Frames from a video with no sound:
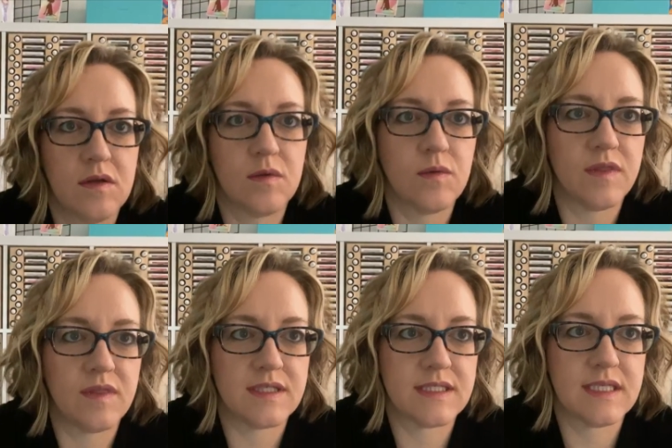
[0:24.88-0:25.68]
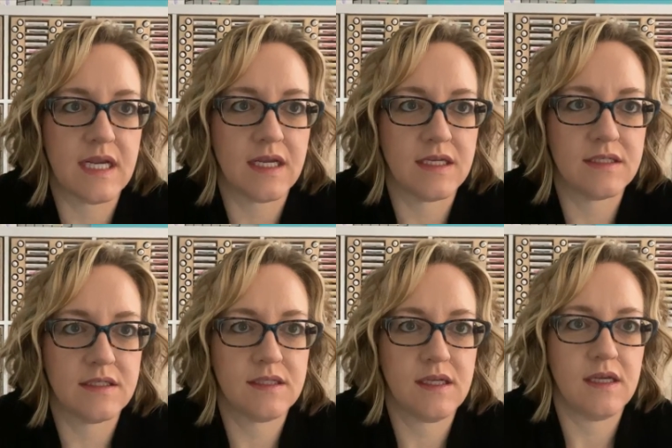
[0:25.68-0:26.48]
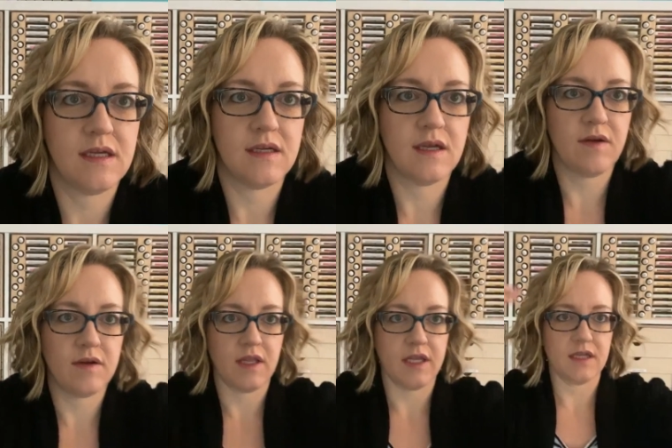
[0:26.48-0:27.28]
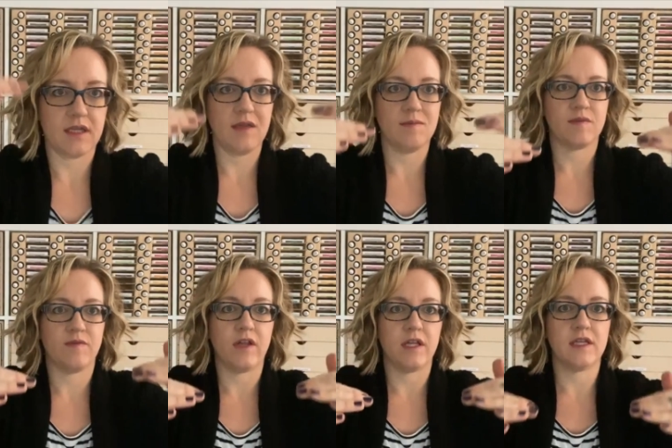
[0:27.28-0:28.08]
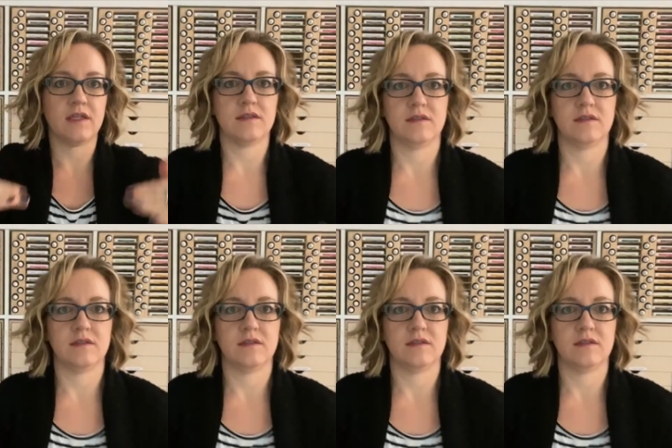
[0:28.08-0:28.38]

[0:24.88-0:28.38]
with the stand. See how it like keeps falling?